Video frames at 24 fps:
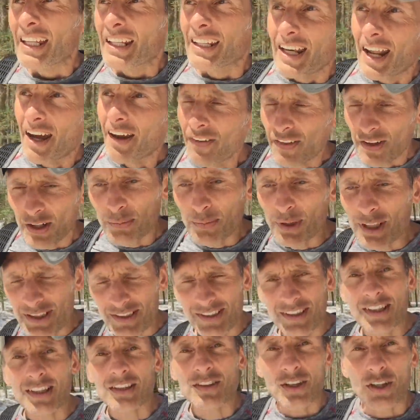now that I'm
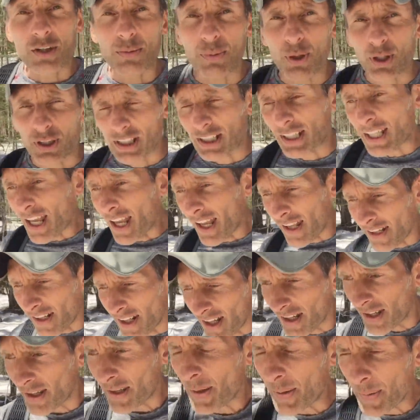listening to the book again
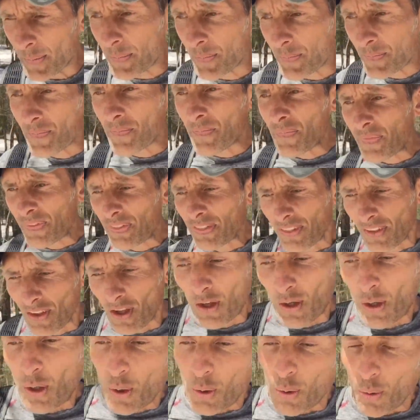
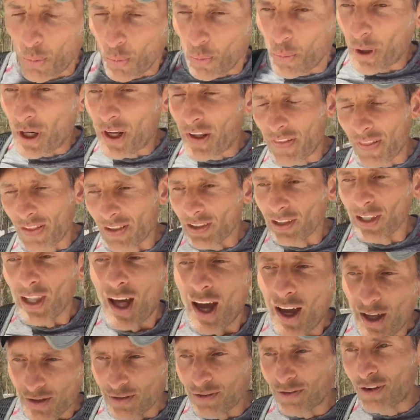with a
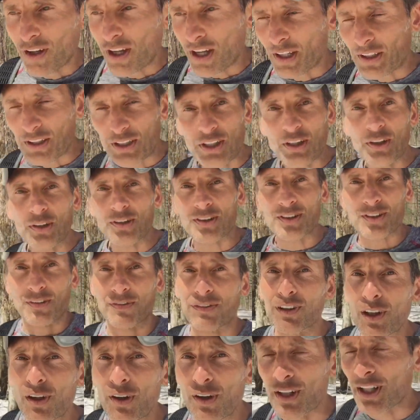lot of years
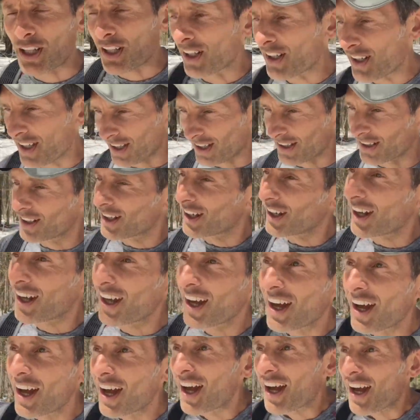of learning and
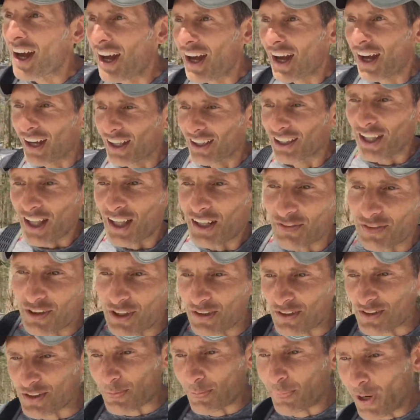a lot of
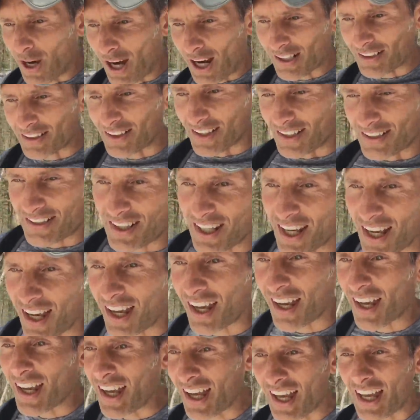years of practice,
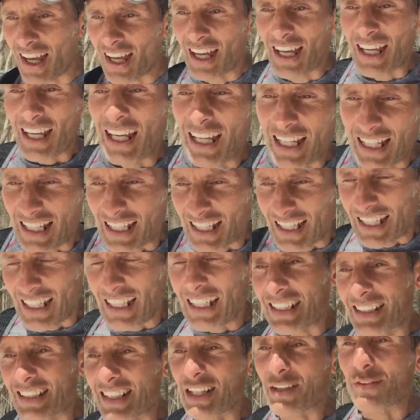
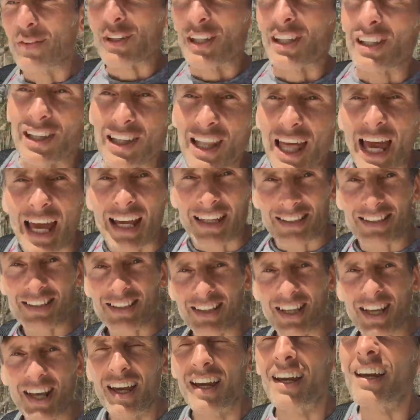it's even
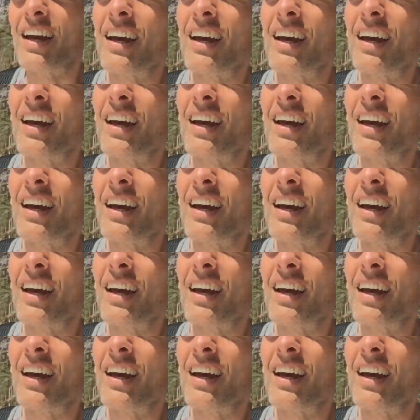less